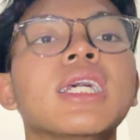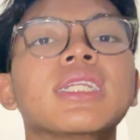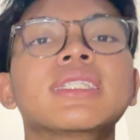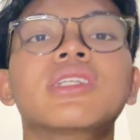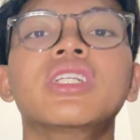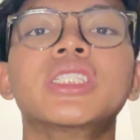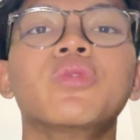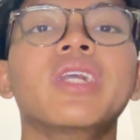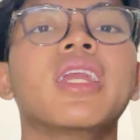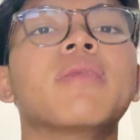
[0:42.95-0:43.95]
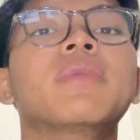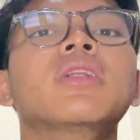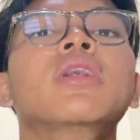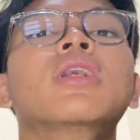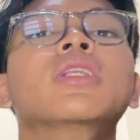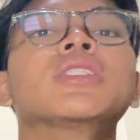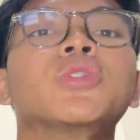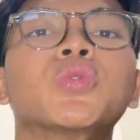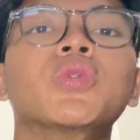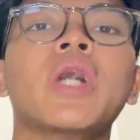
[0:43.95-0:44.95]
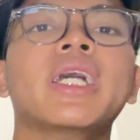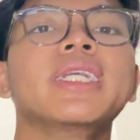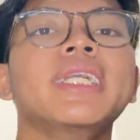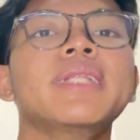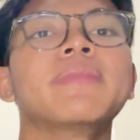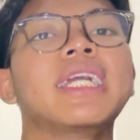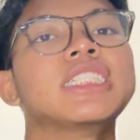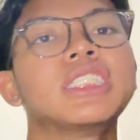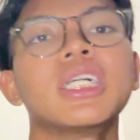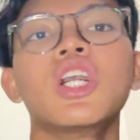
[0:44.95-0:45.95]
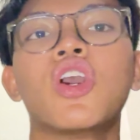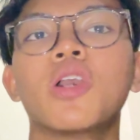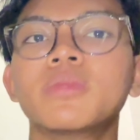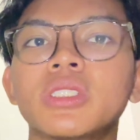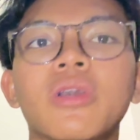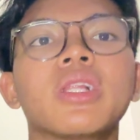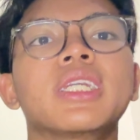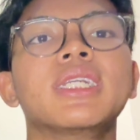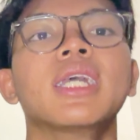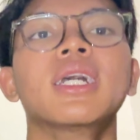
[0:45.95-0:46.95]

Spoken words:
This solution will enable school in Malaysia homeschooling